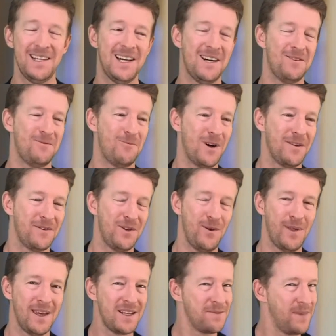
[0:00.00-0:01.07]
Now, one of
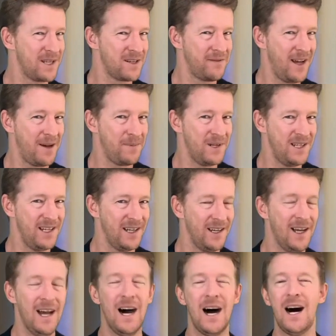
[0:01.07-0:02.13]
two things must have happened
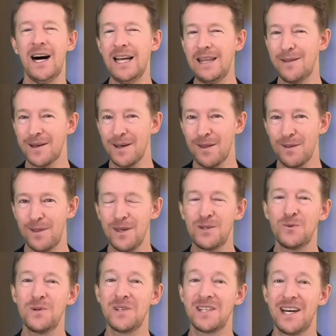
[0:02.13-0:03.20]
here. Either
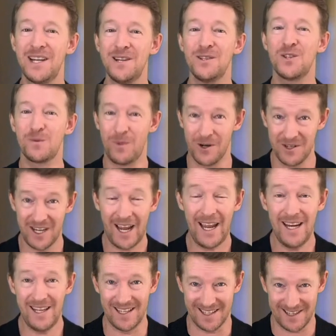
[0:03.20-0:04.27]
this was done
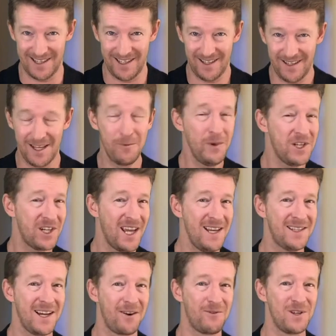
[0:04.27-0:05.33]
spontaneously, in which
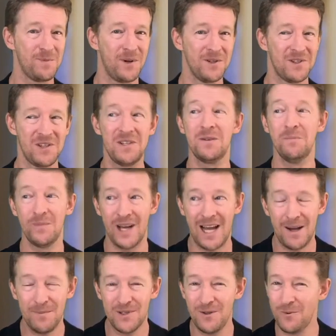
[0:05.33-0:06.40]
case our response is
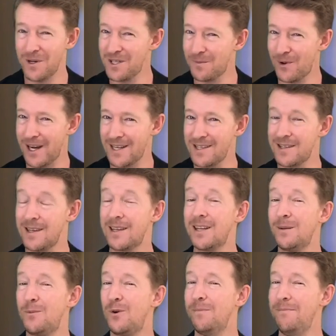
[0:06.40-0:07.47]
perhaps you want to practice a
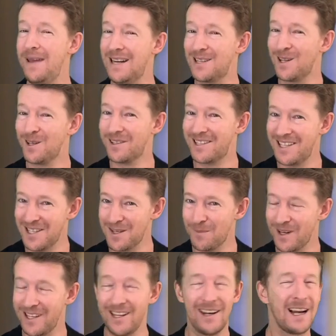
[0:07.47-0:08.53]
little more mental
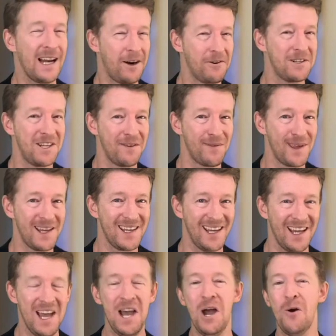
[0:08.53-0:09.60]
discipline and clarity of
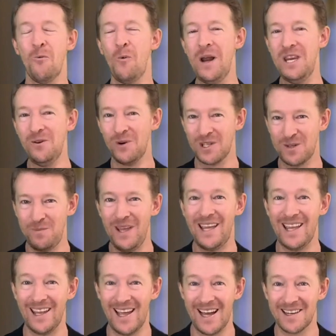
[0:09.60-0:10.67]
thinking when you are
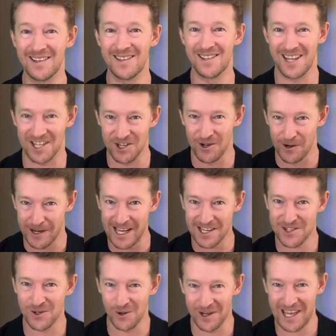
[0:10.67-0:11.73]
speaking at such an
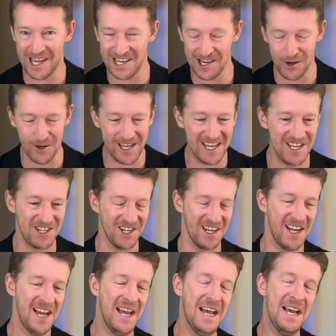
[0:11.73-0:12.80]
august
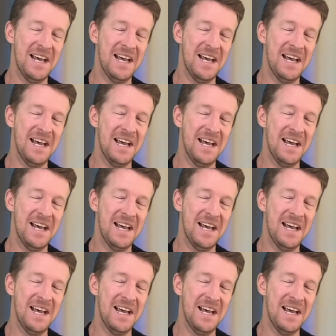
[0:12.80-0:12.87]
occasion.